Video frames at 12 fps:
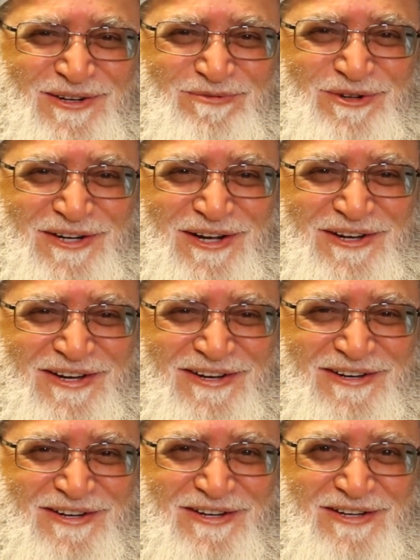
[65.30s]
Alhamdulillah,
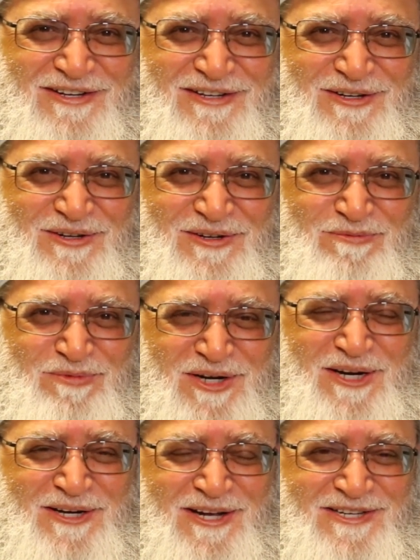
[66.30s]

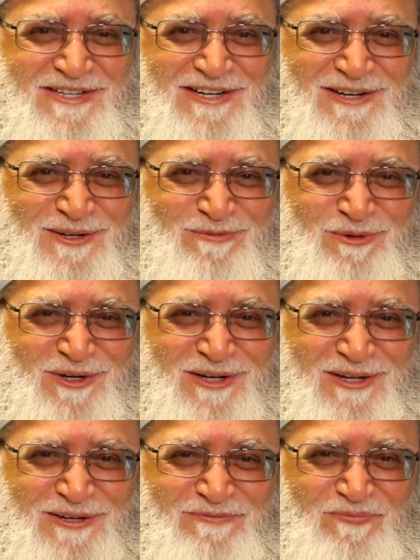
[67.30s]
made it nicely,
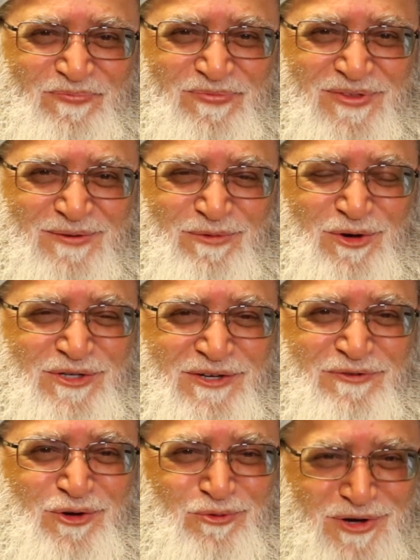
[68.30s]
Alhamdulillah. Because
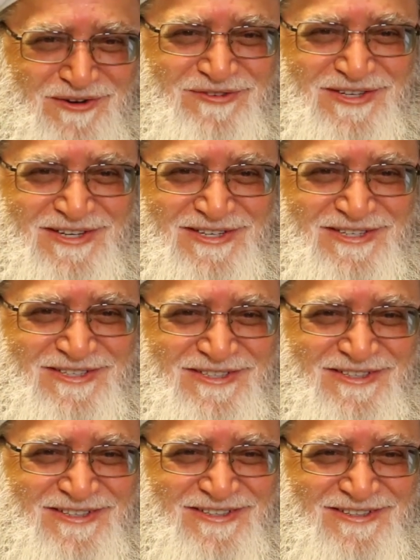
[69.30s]
if your wife
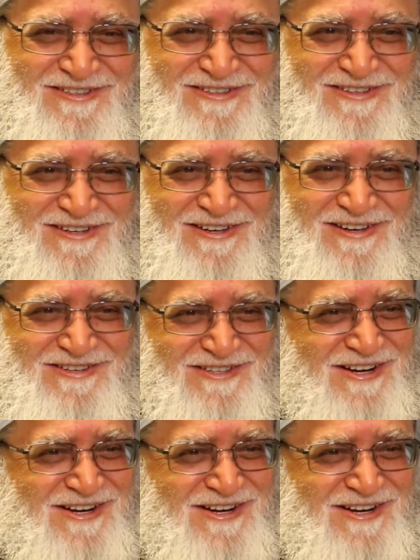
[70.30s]
says it's